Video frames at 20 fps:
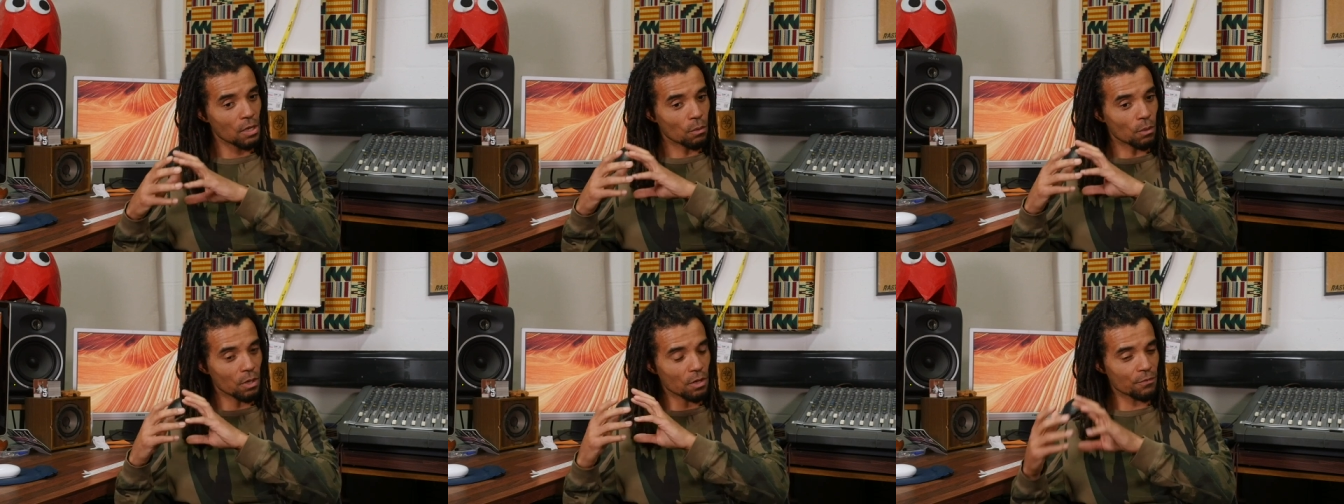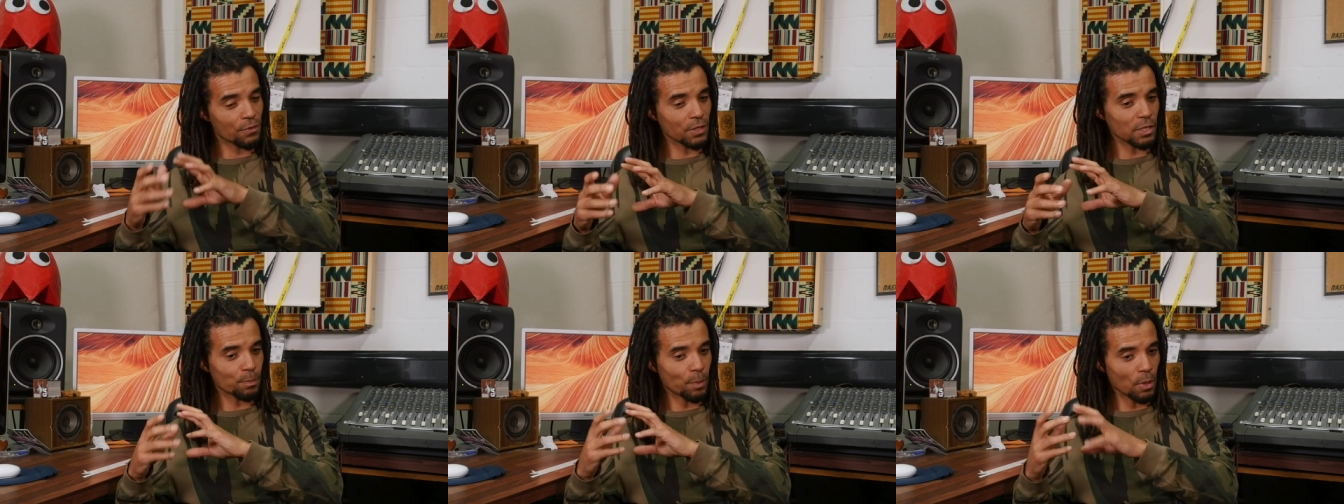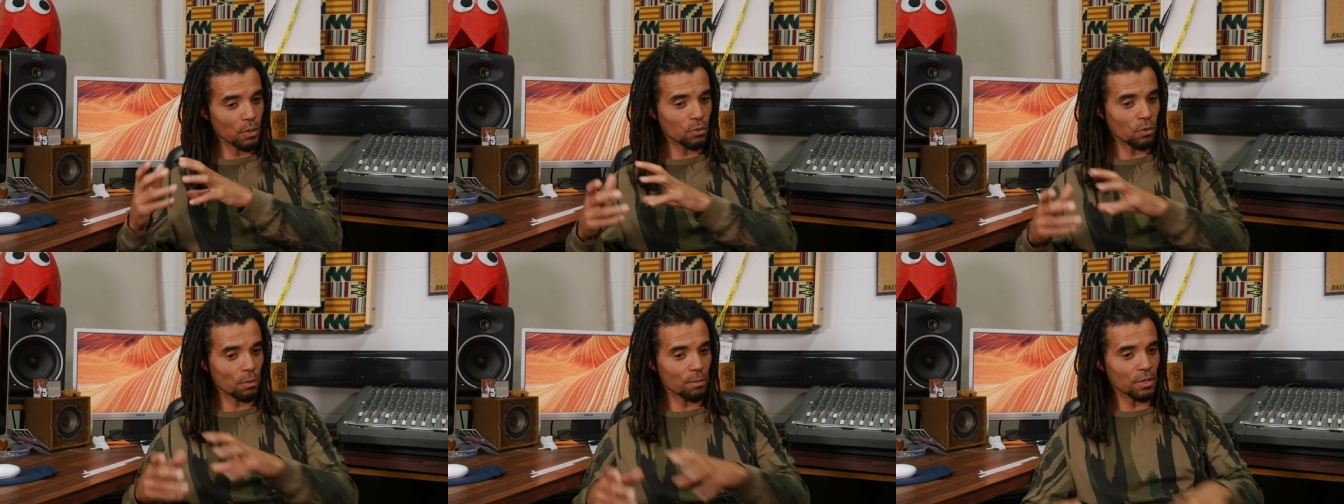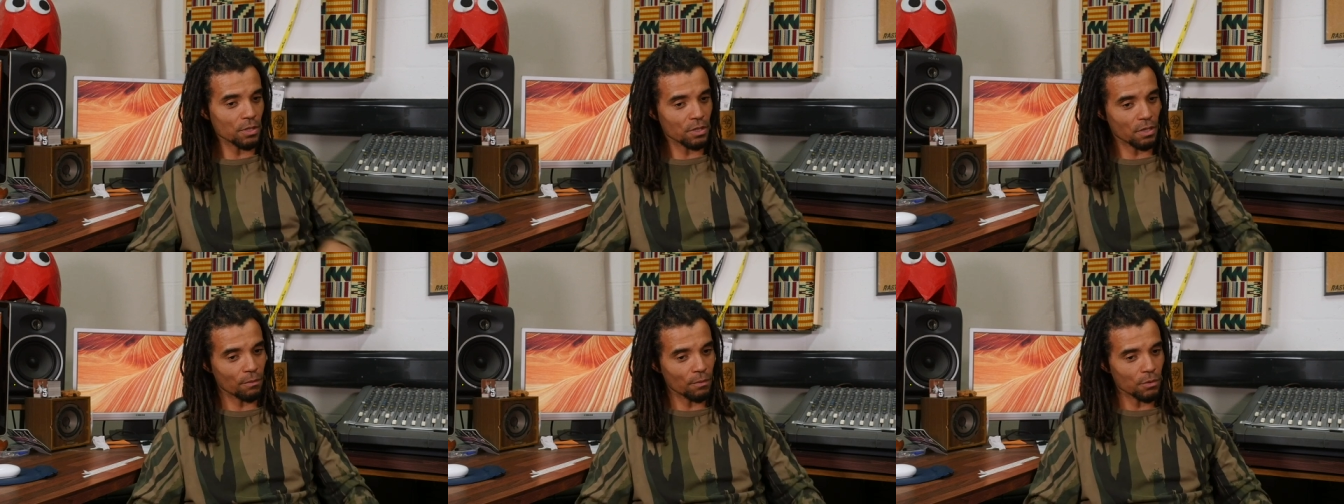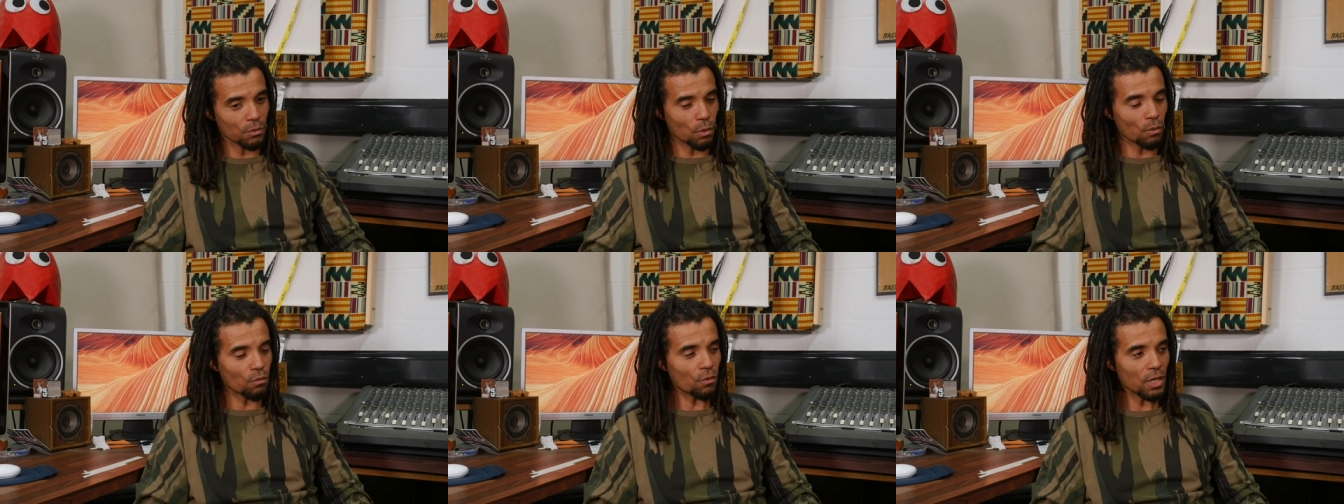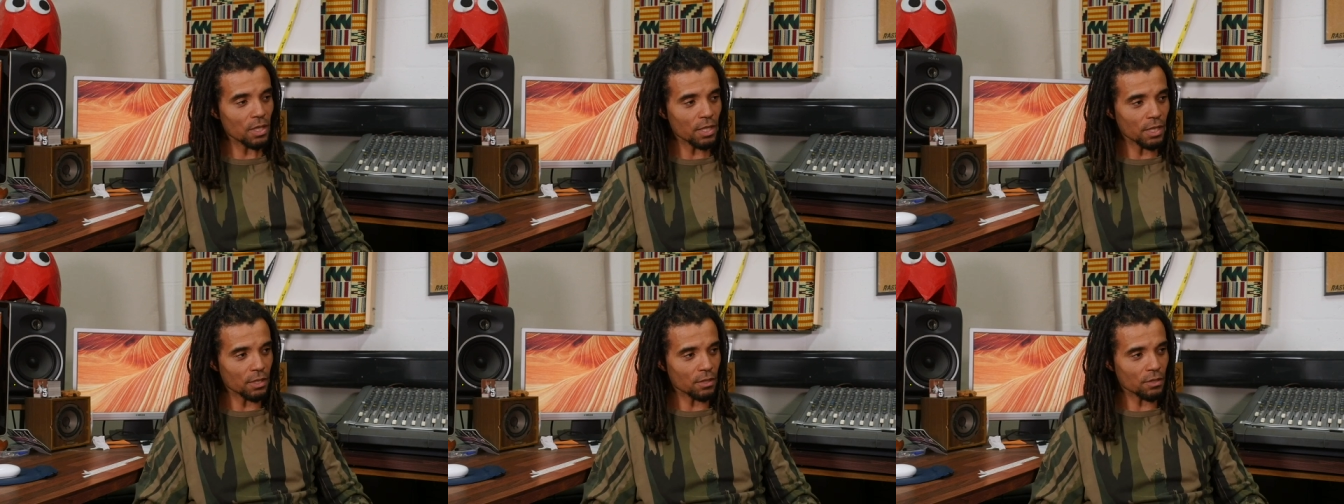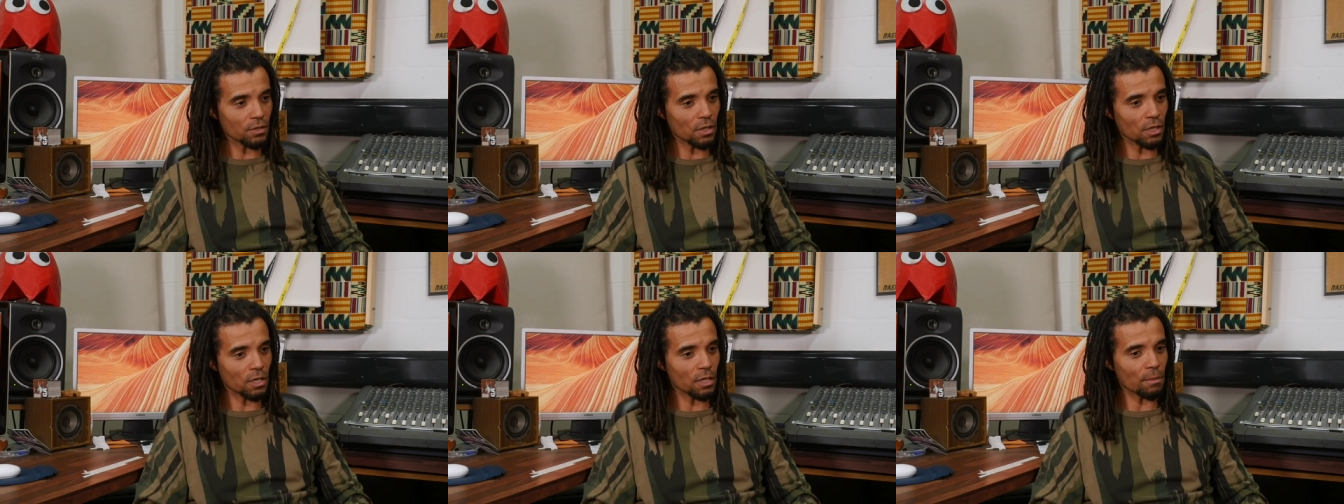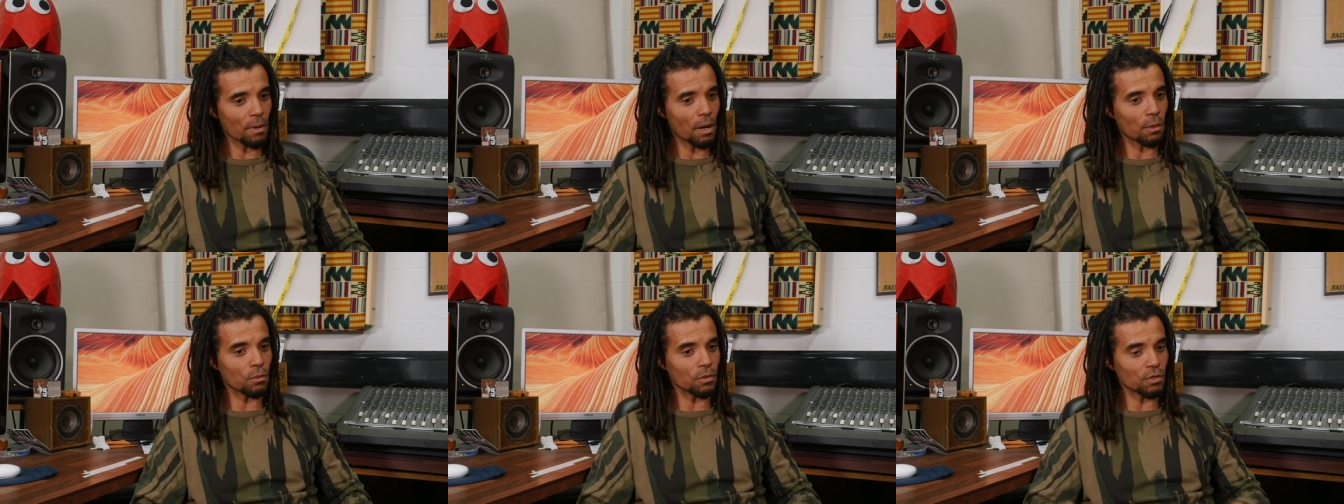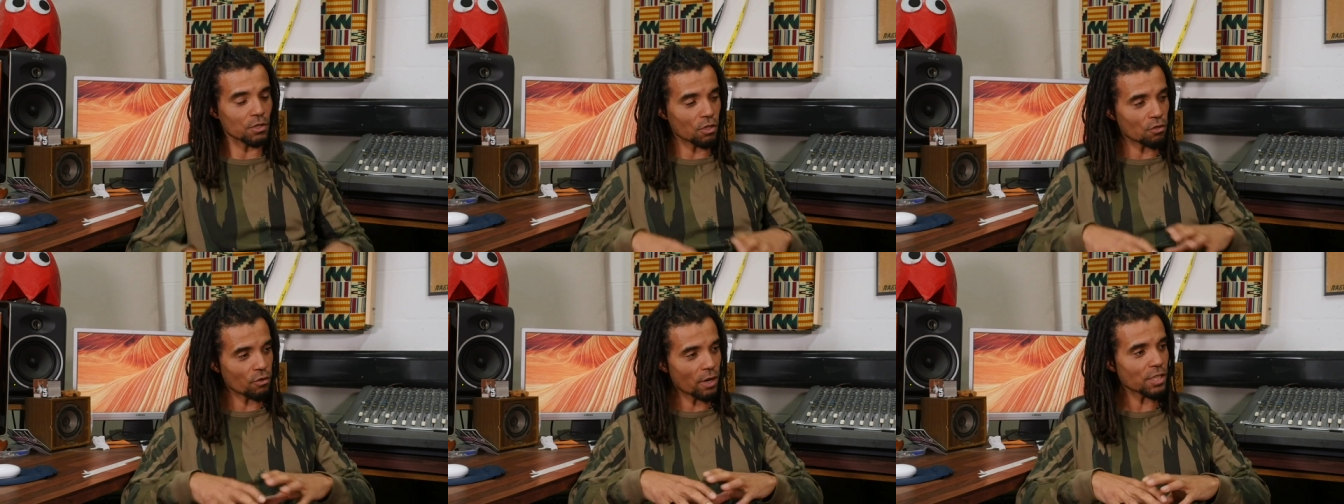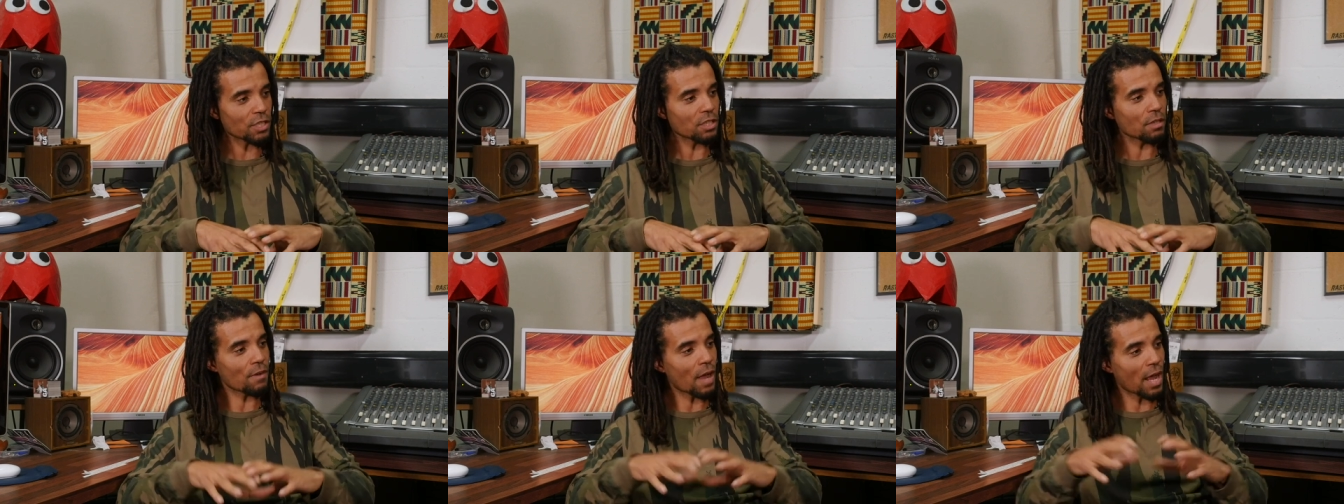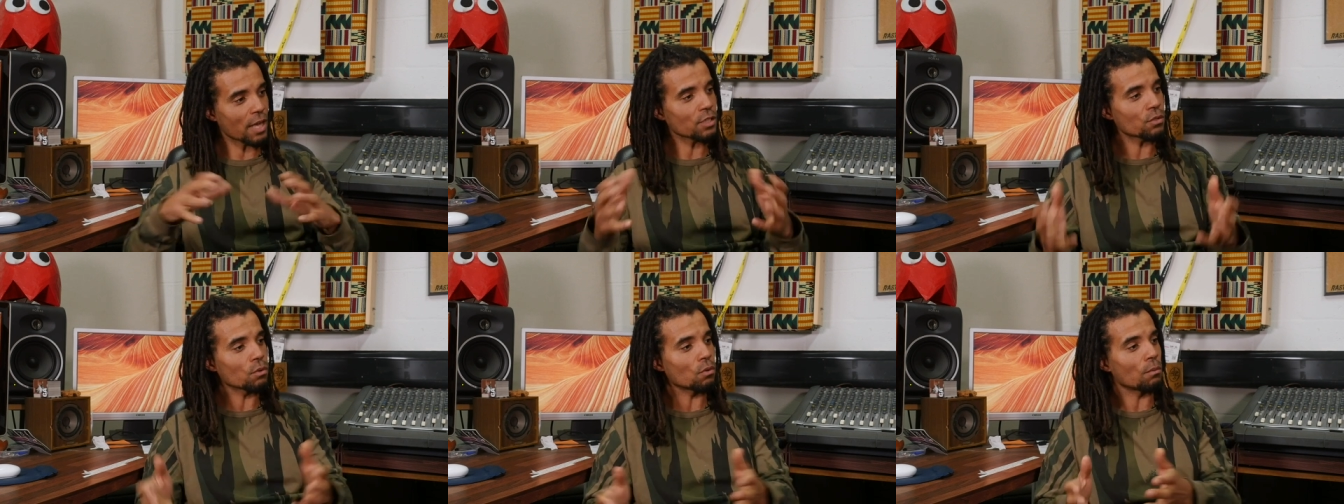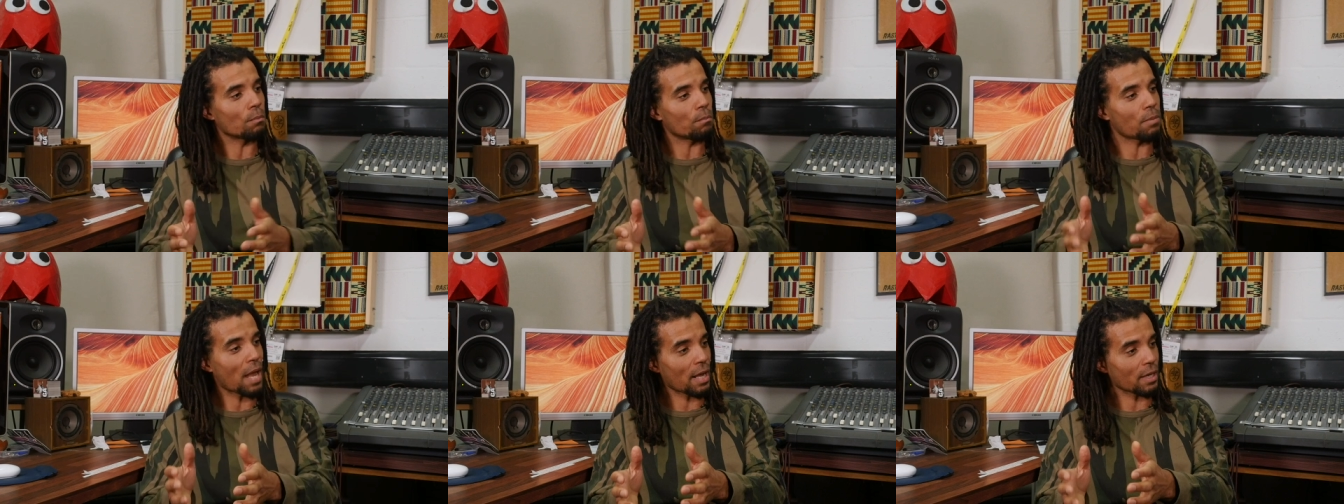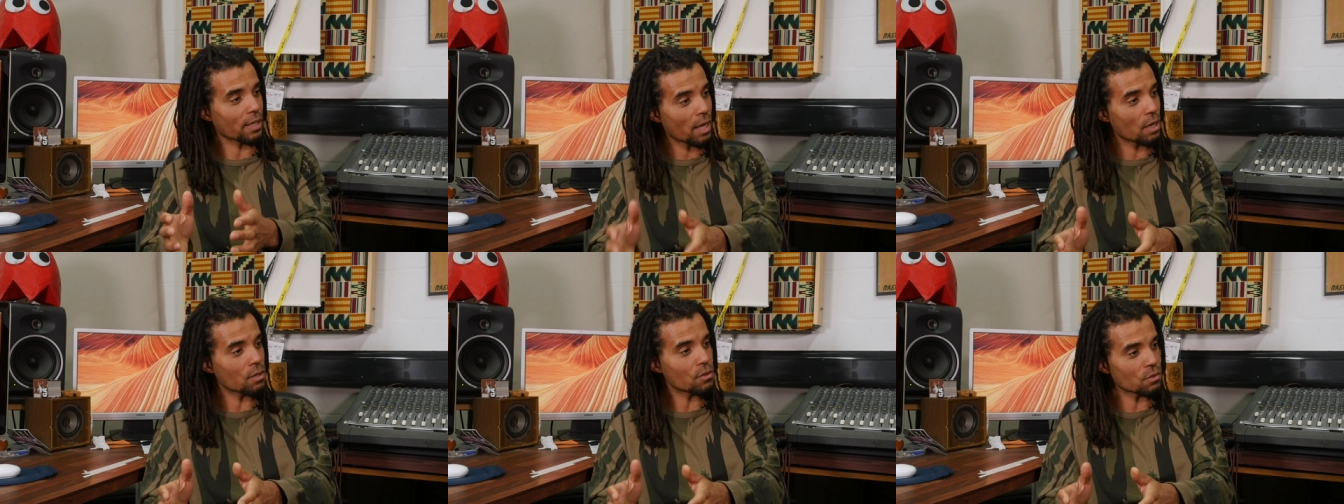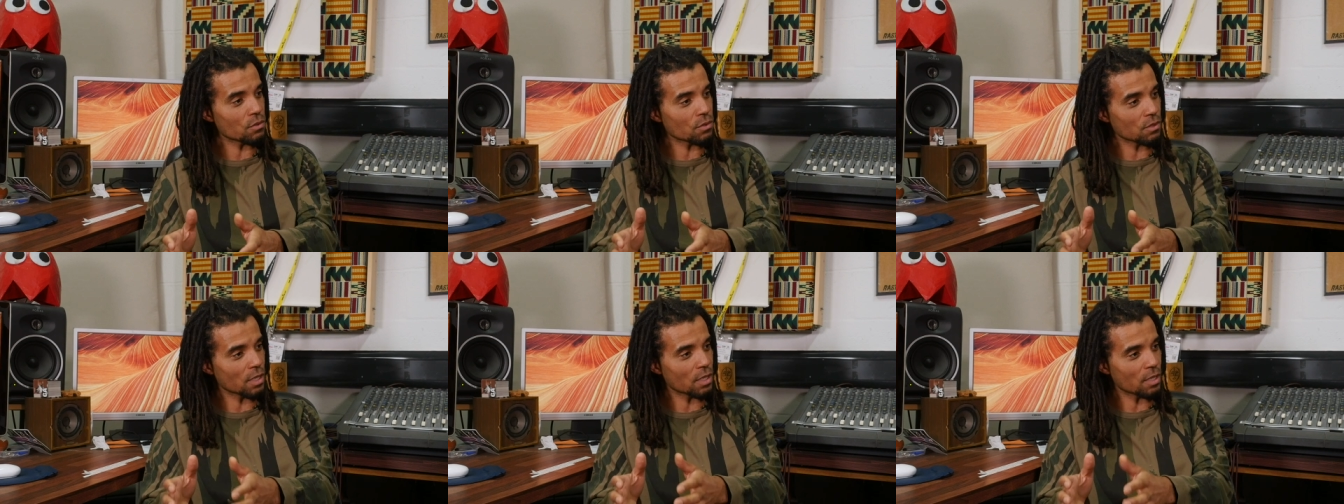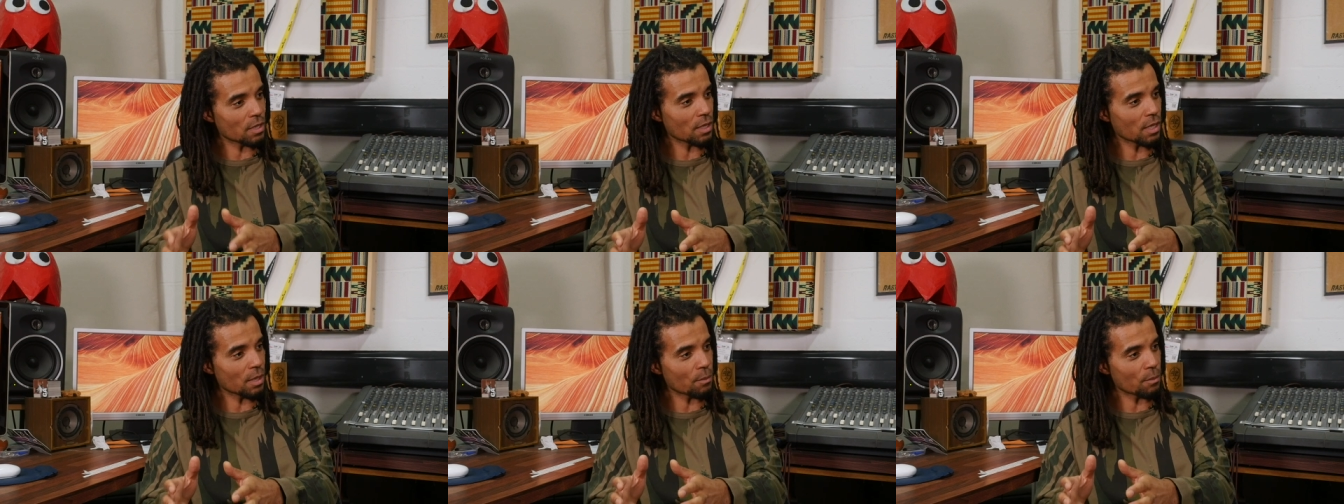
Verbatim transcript: One of the things post-war British governments were really concerned about was the creation of actual black ghettos in,